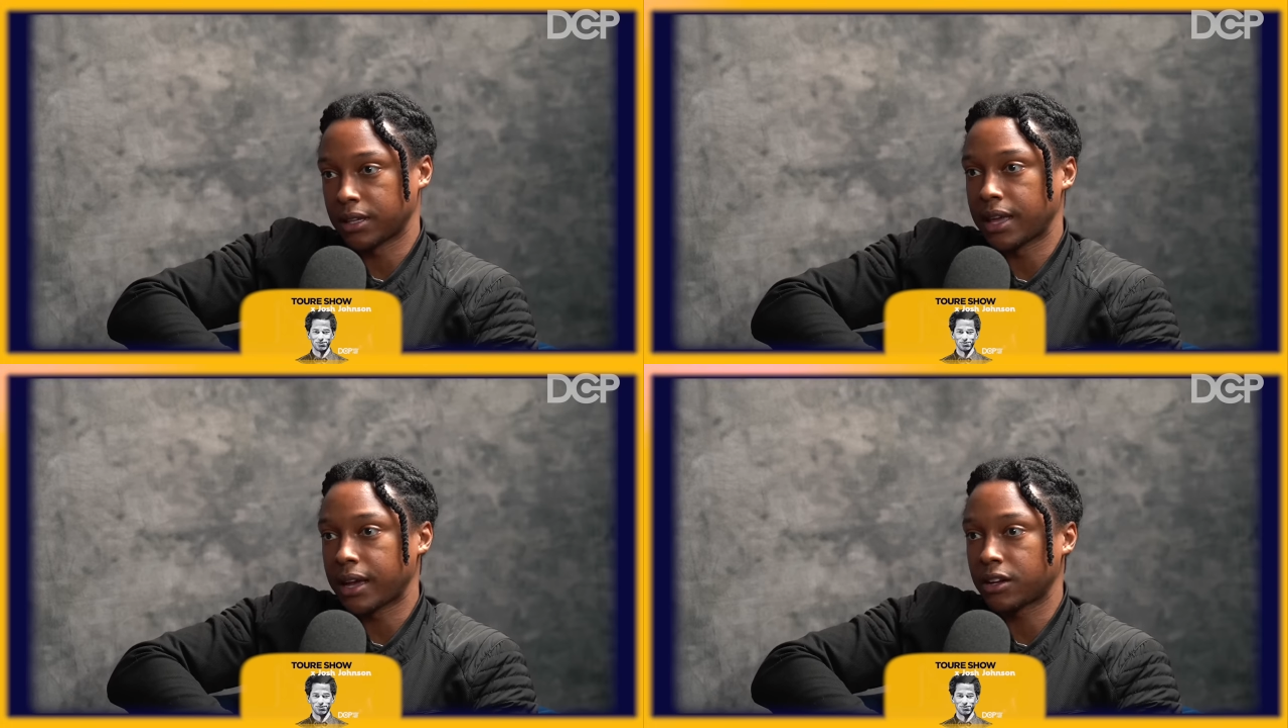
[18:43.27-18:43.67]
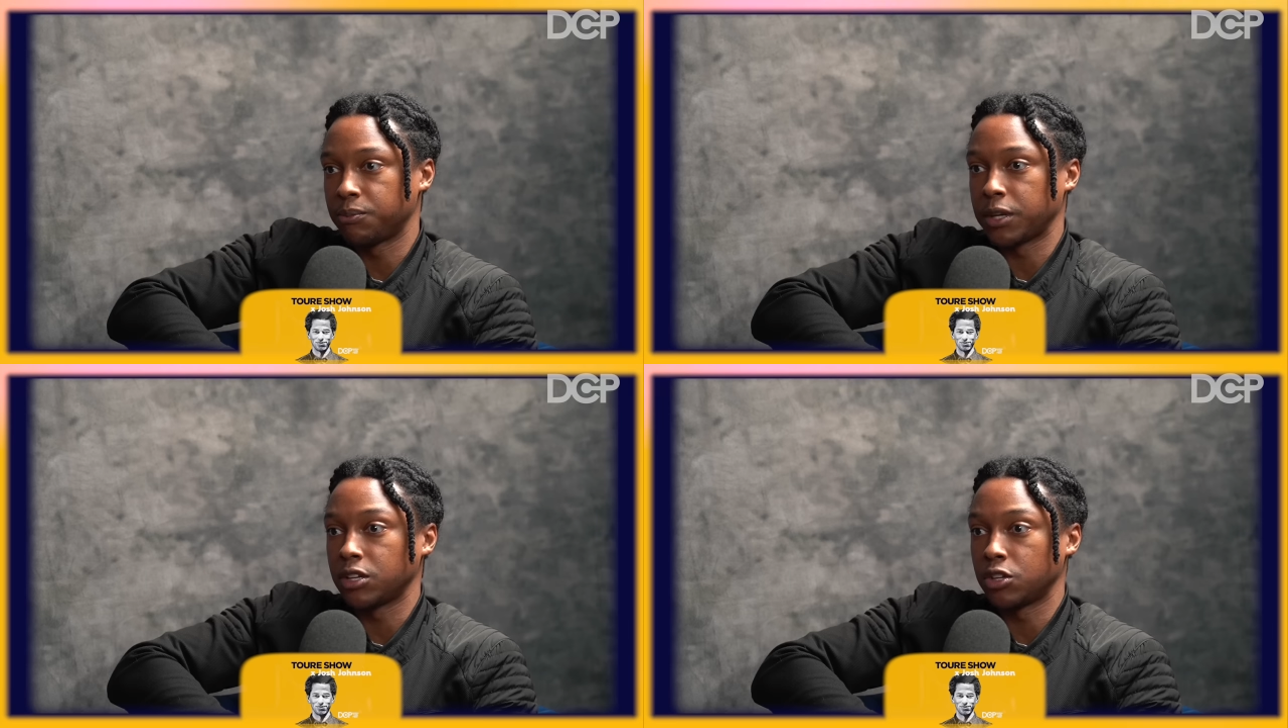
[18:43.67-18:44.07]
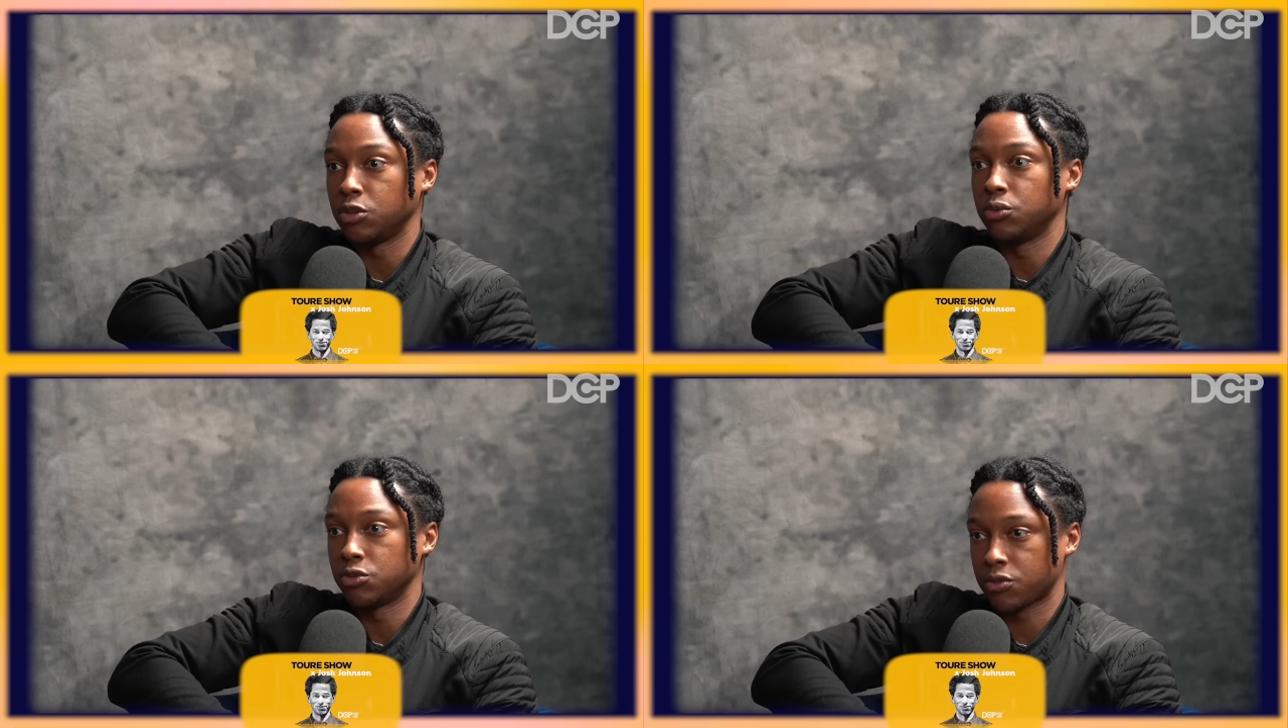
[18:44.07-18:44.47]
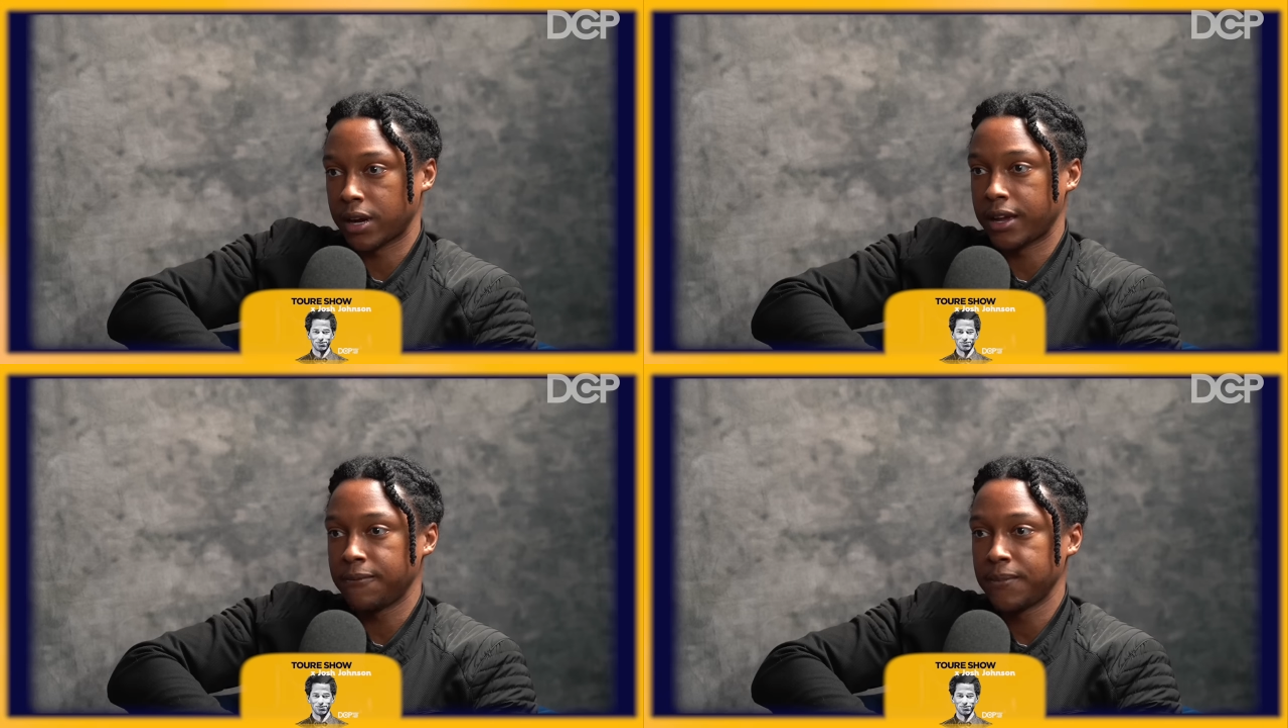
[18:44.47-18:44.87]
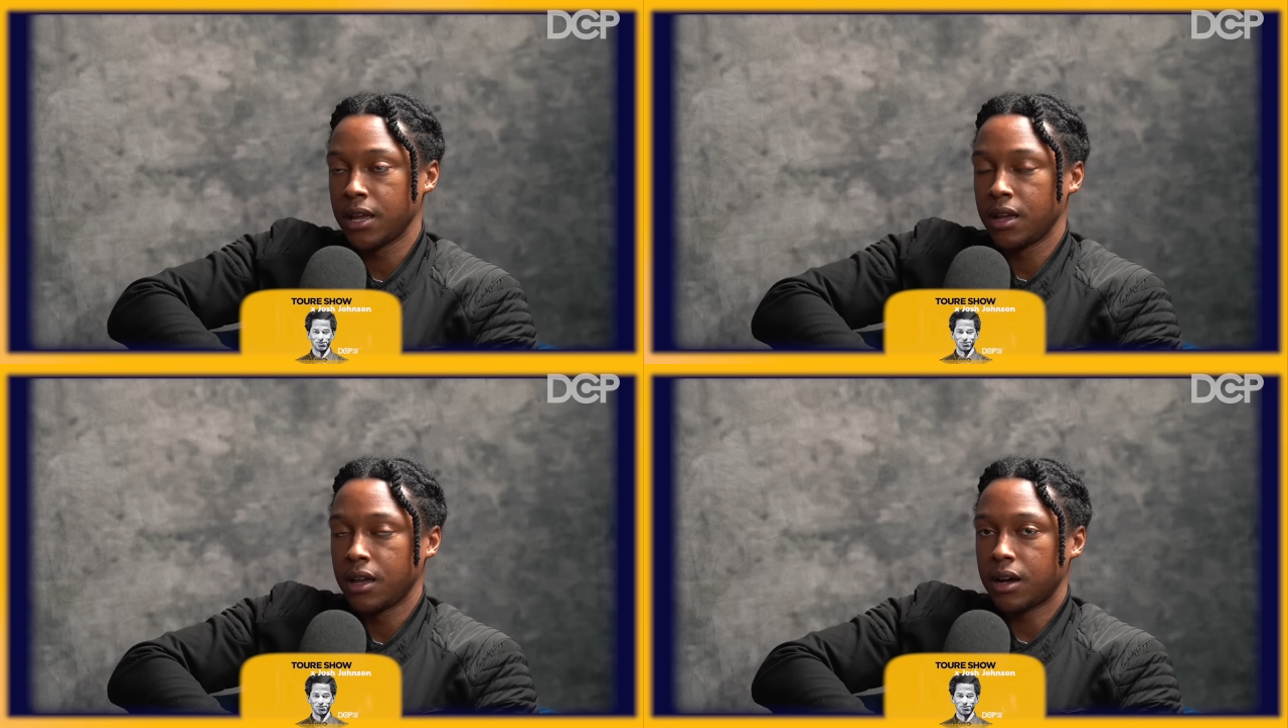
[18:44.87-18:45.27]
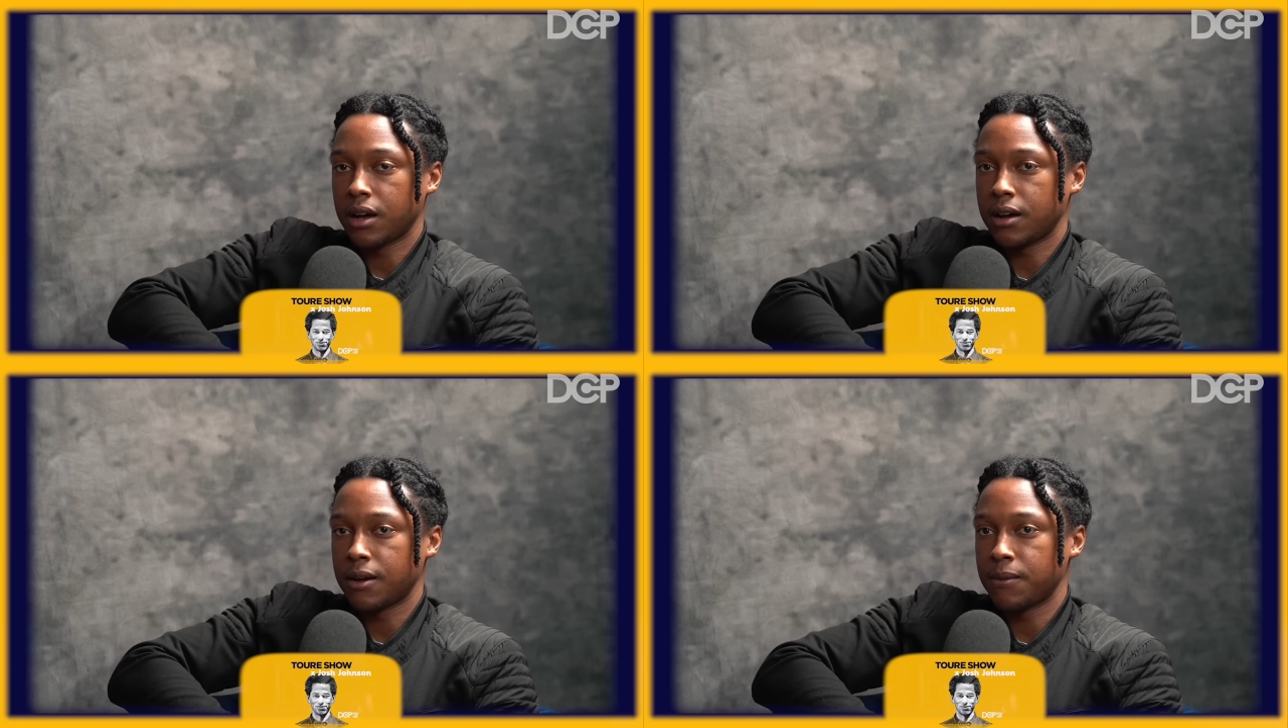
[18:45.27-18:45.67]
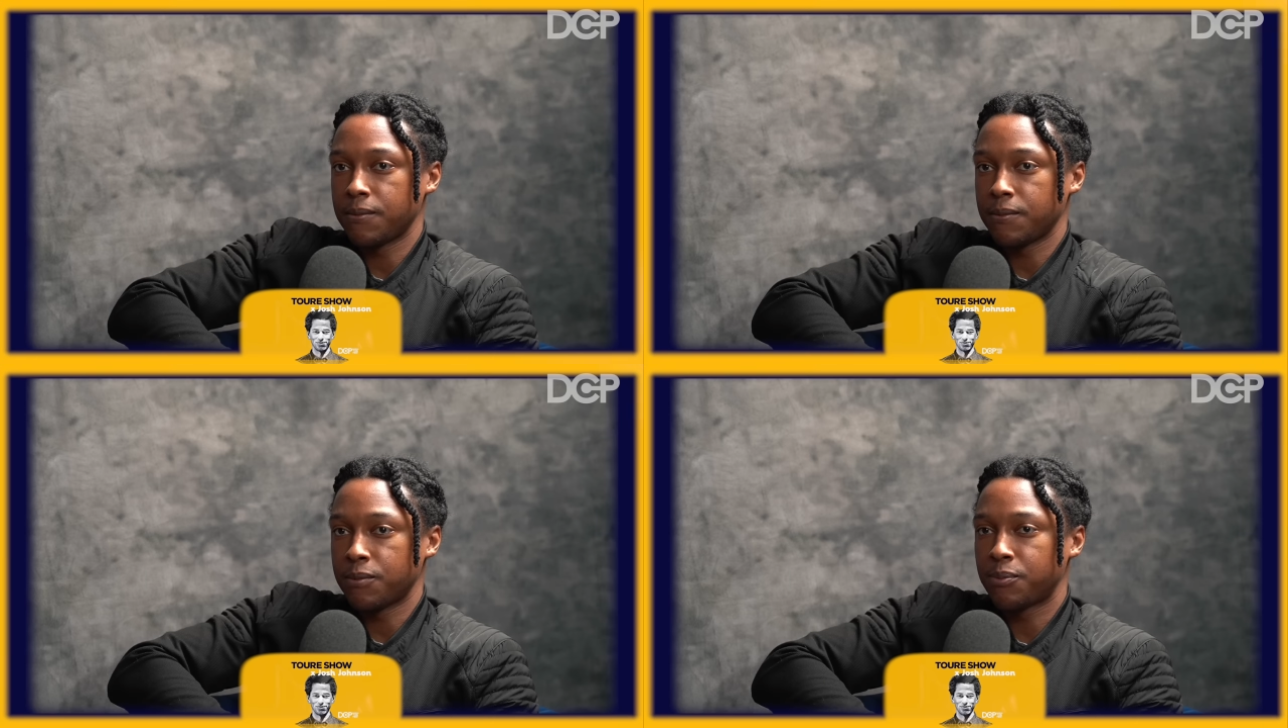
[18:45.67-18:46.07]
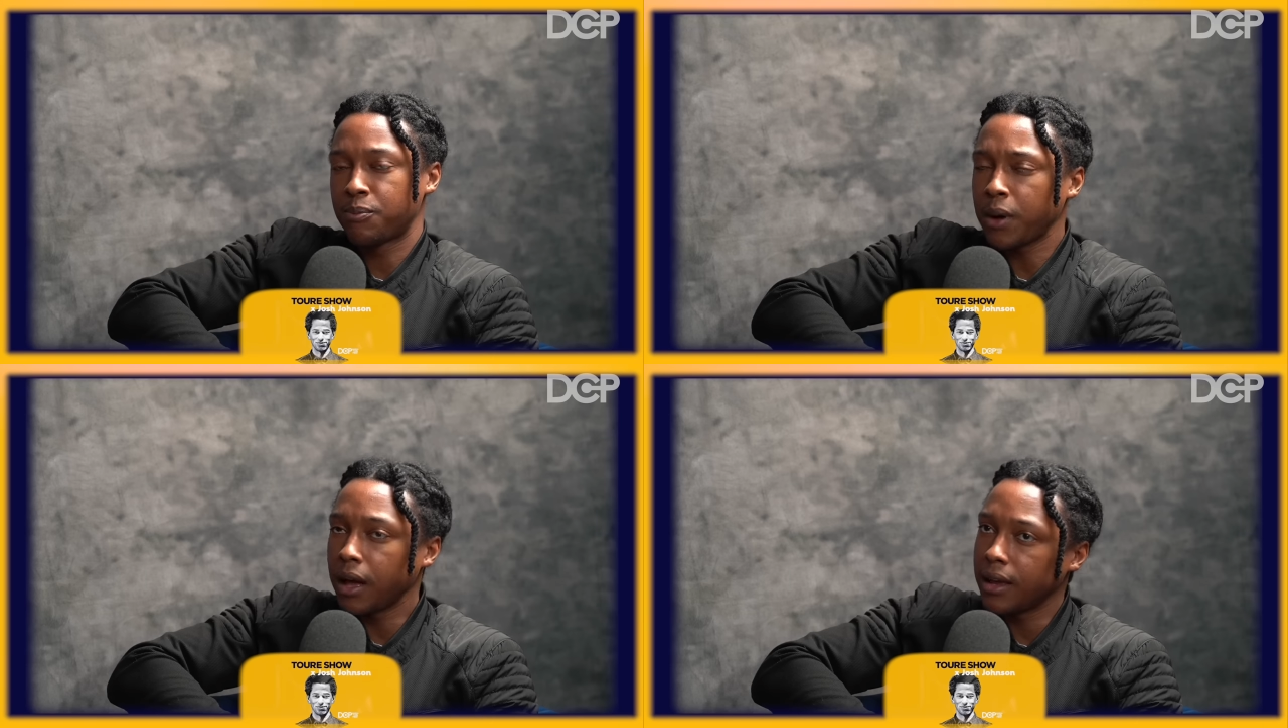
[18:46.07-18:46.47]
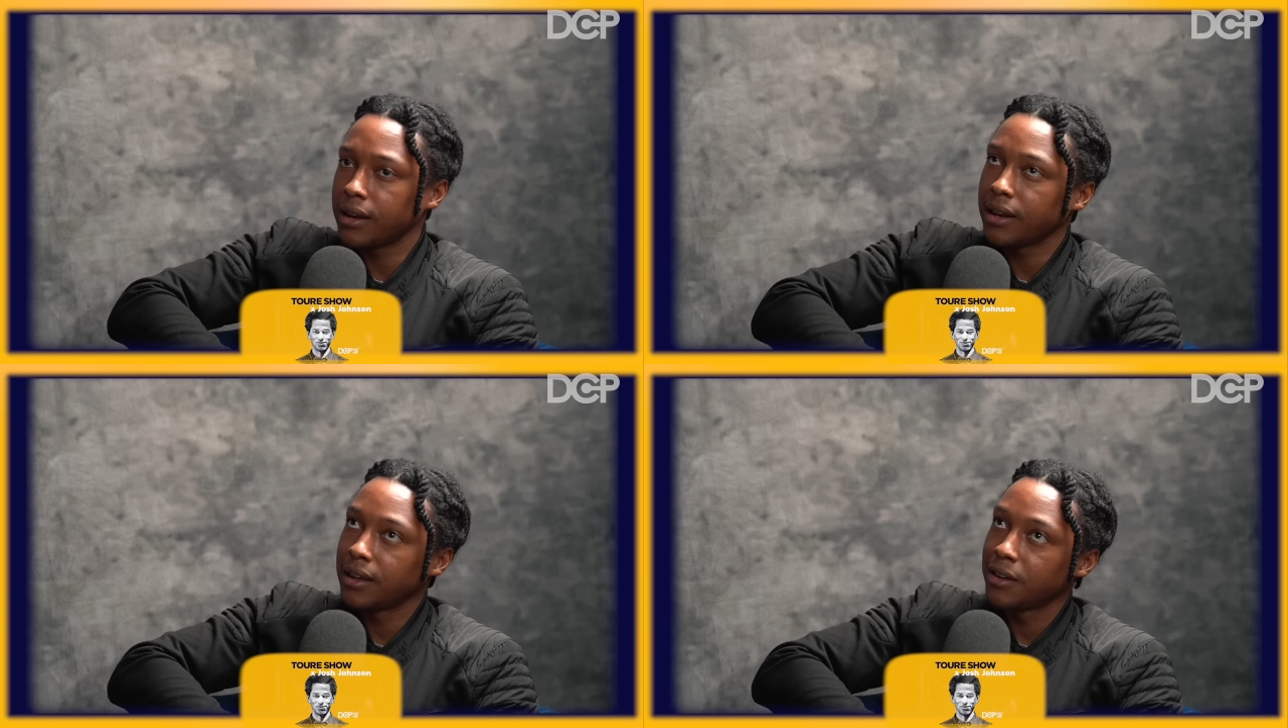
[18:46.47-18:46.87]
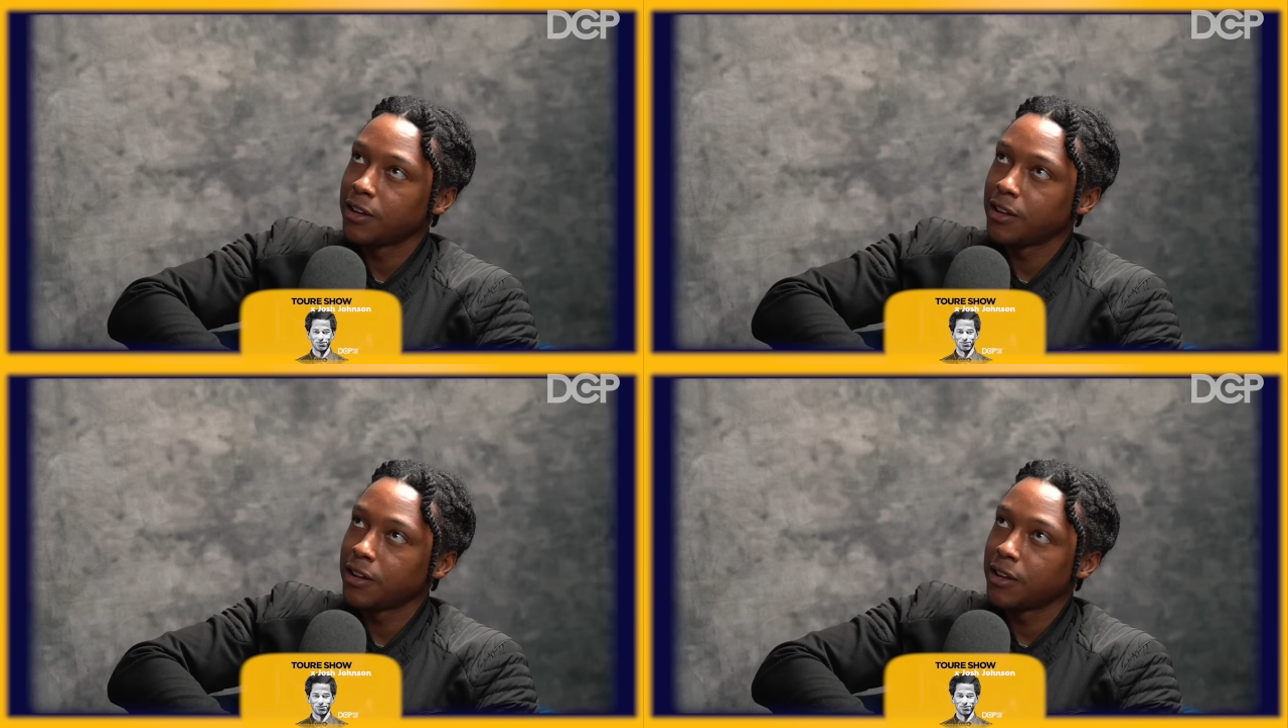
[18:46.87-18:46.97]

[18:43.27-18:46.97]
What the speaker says: that could be huge, right? But